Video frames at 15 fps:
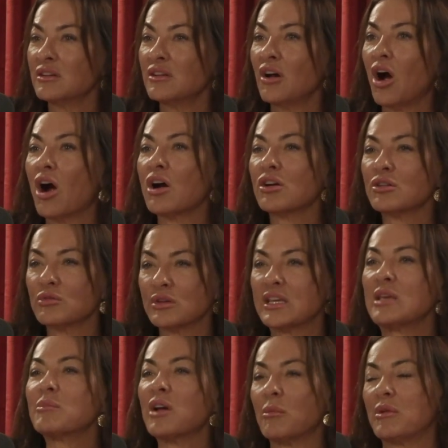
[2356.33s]
I think
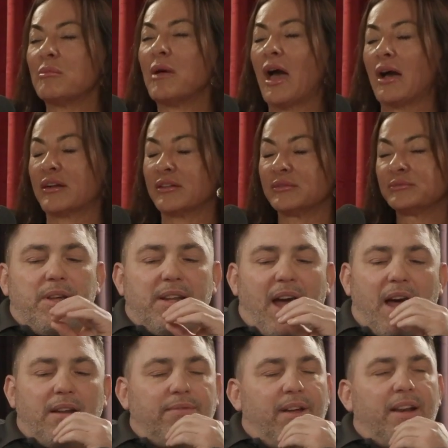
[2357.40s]
you get
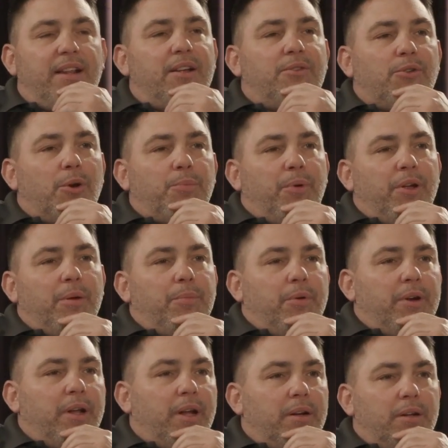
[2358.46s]
out of any group what you
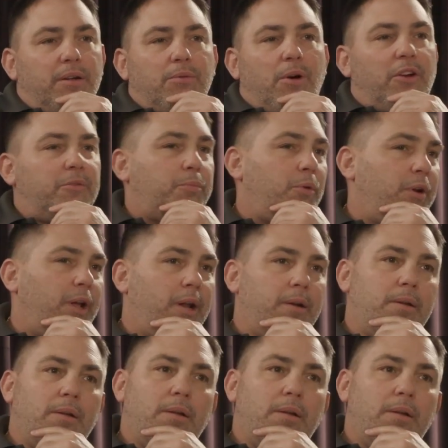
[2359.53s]
put in, and Russ put in.